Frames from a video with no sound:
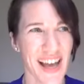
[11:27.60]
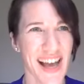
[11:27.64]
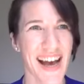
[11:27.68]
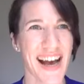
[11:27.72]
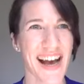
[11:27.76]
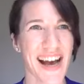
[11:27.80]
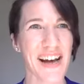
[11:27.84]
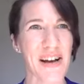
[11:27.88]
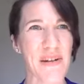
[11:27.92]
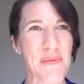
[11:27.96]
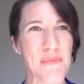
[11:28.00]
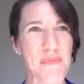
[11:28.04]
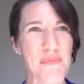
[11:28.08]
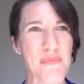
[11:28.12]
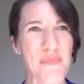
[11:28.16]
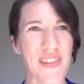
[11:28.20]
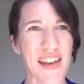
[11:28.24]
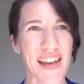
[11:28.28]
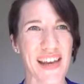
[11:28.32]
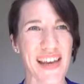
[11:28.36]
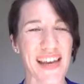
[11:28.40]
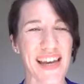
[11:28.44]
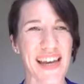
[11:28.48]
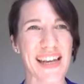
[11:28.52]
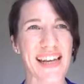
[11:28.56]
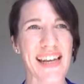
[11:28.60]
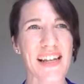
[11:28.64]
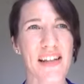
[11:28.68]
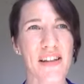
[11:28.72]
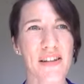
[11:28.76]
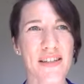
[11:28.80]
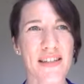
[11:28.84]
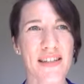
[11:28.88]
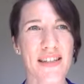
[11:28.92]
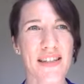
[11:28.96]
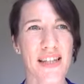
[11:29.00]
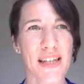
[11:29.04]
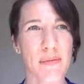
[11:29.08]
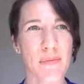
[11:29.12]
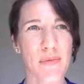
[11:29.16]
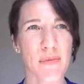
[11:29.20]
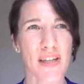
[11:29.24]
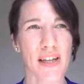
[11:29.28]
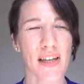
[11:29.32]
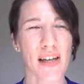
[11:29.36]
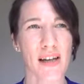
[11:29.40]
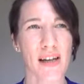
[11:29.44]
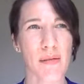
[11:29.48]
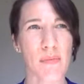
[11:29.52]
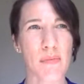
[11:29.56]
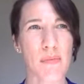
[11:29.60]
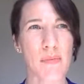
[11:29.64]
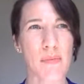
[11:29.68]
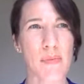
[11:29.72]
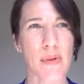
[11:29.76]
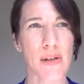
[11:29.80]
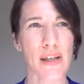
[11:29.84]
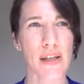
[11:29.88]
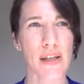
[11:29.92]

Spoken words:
And at the same time,